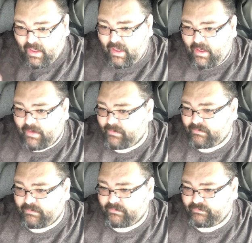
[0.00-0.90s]

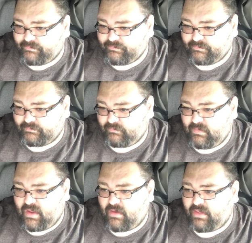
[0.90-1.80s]

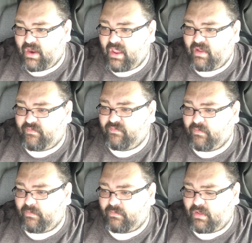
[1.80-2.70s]
that I had
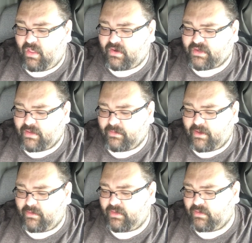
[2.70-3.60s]
from a long time
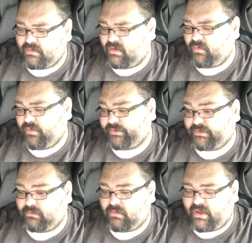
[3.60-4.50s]
ago that
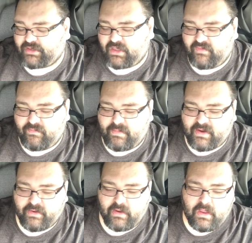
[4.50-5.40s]
works actually even
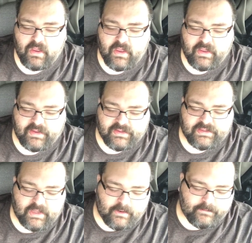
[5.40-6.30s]
better.
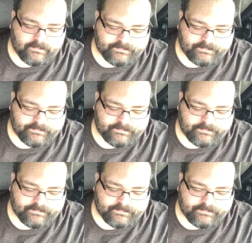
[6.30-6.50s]
So,